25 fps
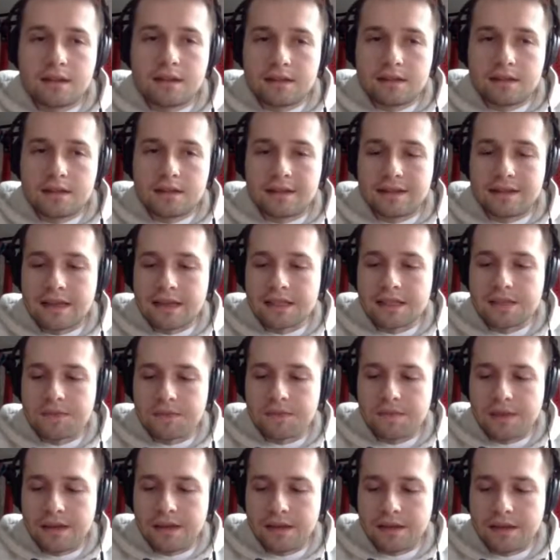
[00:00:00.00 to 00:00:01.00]
The next
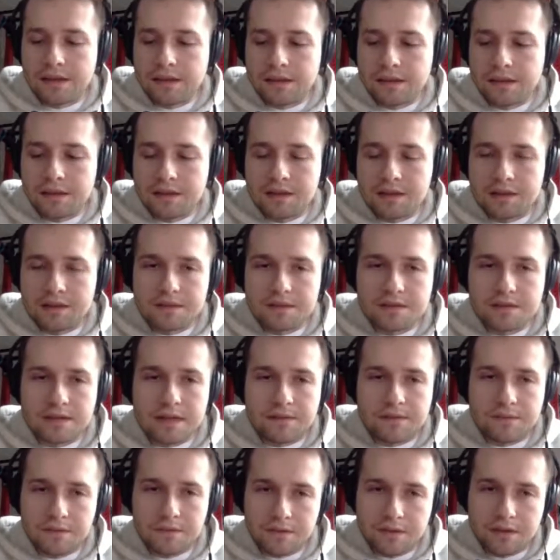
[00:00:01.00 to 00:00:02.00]
thing is
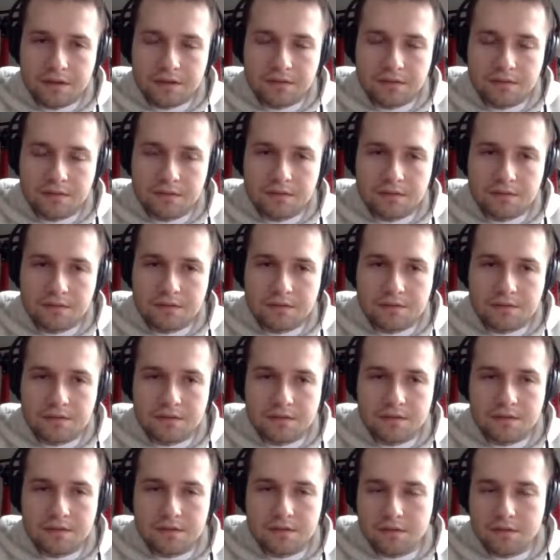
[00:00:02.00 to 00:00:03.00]
scaffolding tool.
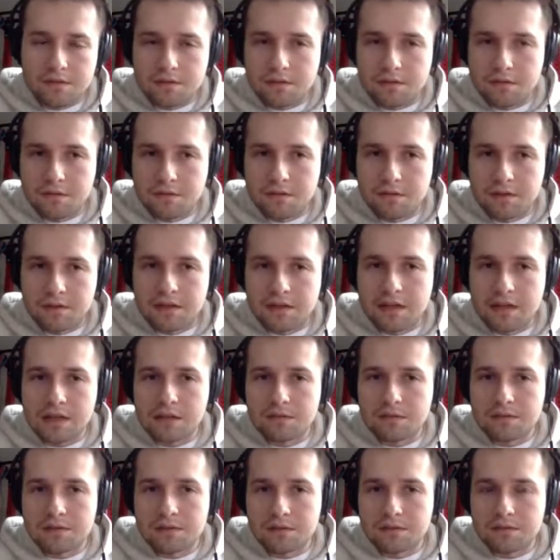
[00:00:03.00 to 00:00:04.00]
So it
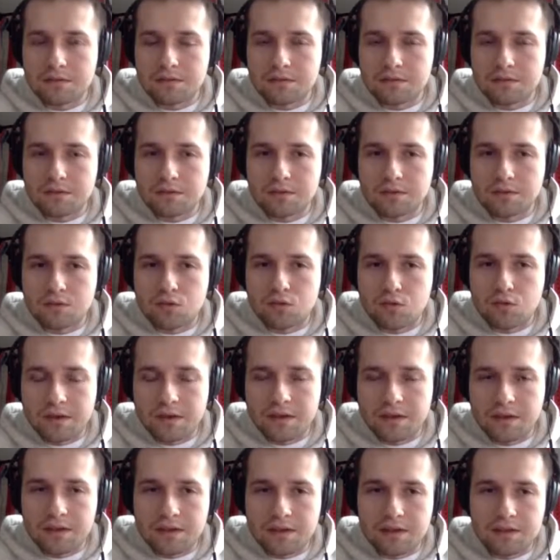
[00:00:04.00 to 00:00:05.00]
allows you to
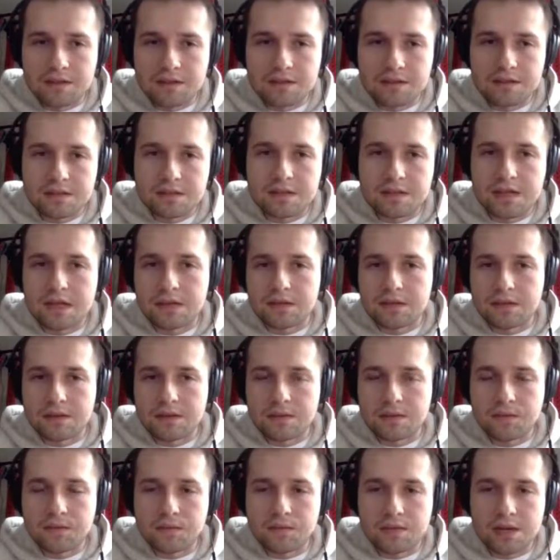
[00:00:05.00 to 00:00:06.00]
quickly start
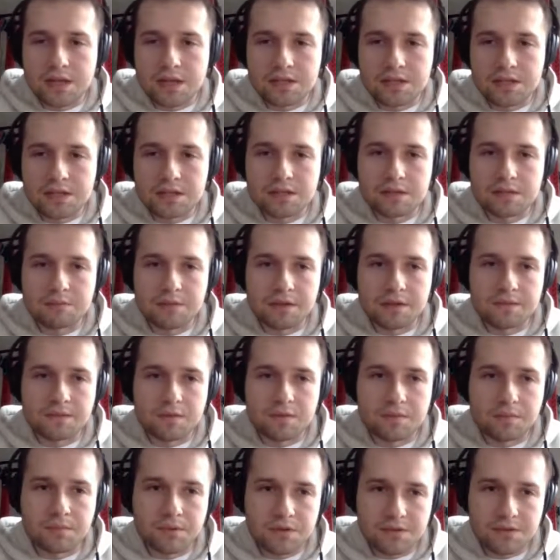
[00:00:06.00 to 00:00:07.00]
a fresh
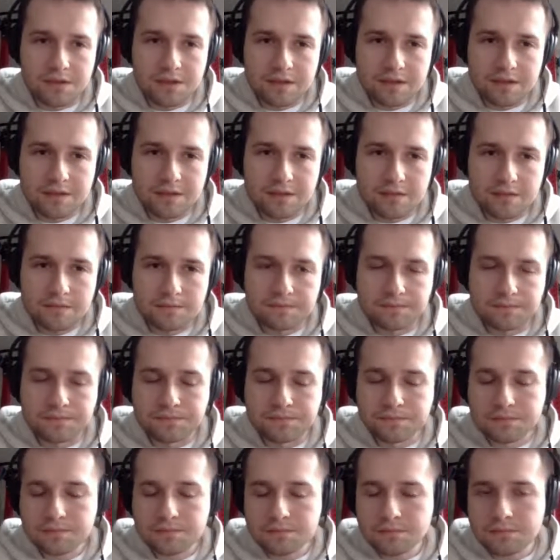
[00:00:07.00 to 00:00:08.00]
Bigflow project.
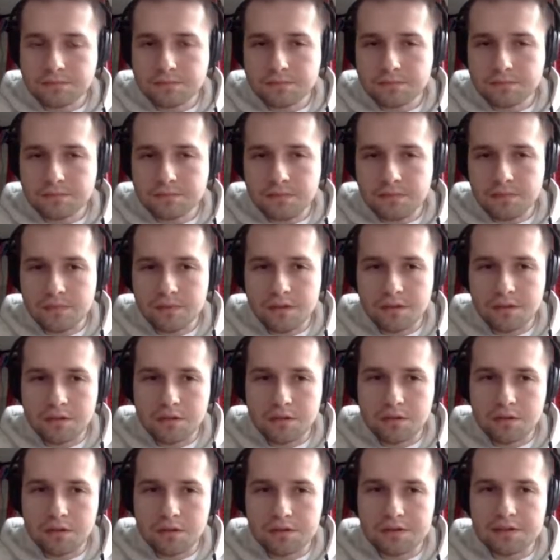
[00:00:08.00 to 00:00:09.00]

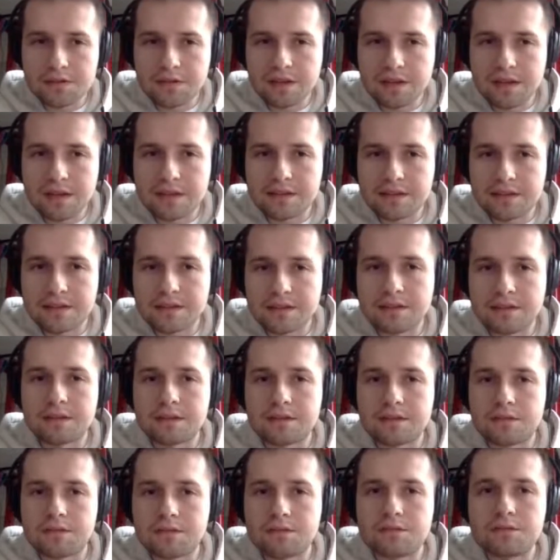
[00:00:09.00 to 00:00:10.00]
You also get
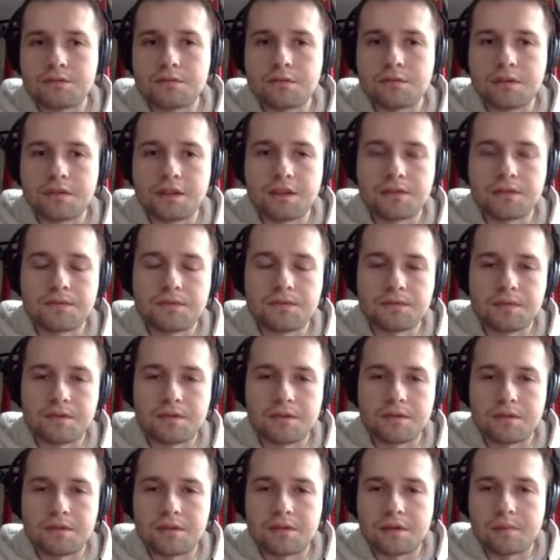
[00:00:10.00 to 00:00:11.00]
uh, tooling
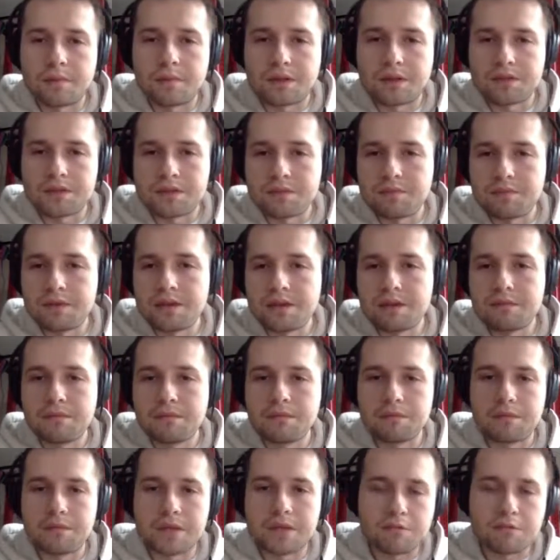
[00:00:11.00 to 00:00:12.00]
for Apache
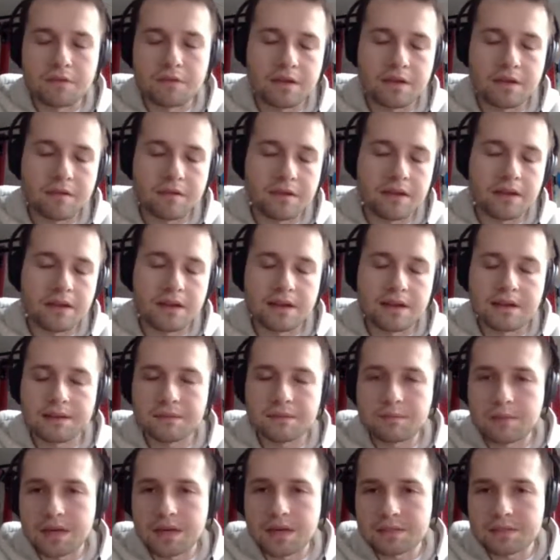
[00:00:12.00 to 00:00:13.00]
Beam, BigQuery,
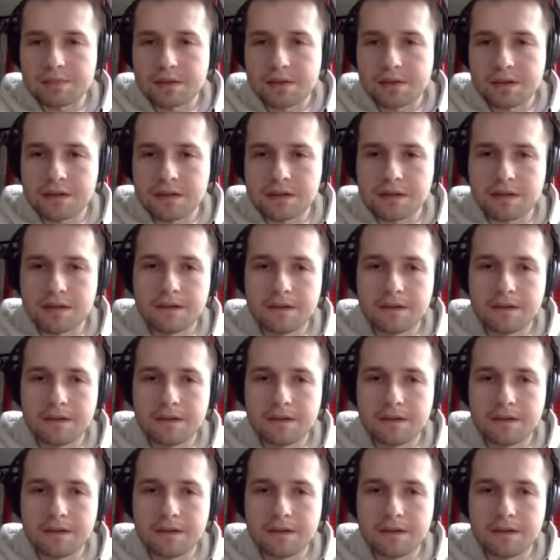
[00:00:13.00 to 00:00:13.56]
and PySpark.